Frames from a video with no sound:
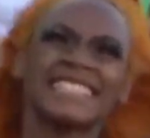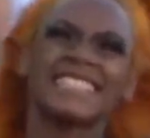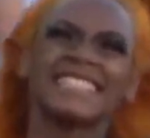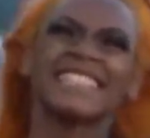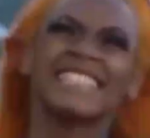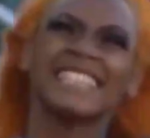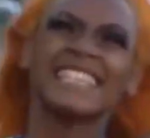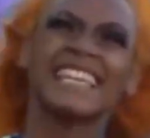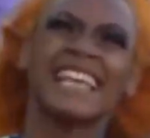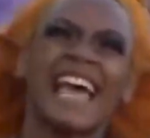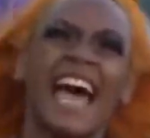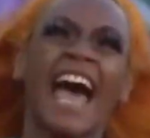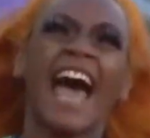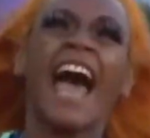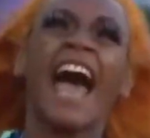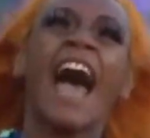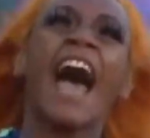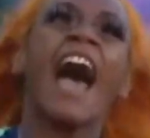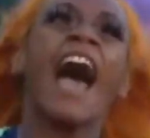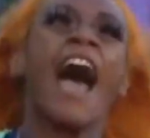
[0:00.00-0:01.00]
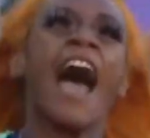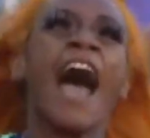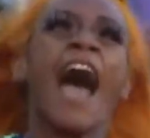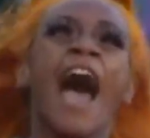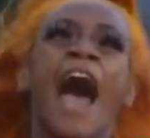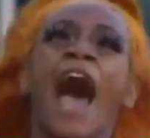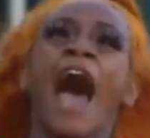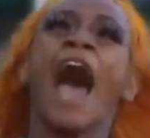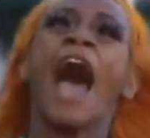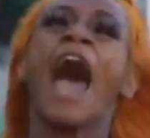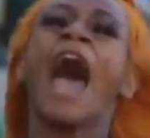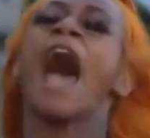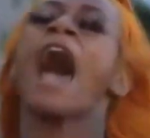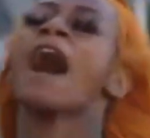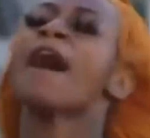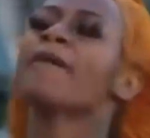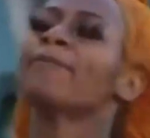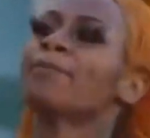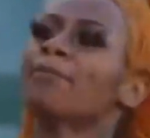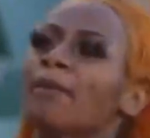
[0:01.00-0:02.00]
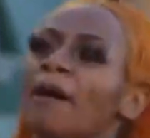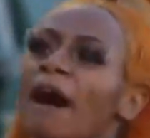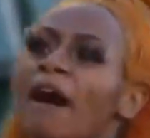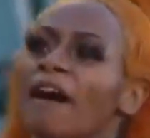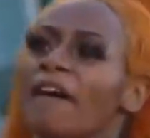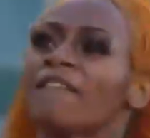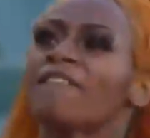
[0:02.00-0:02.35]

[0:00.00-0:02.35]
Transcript: And the LSU product and collegiate record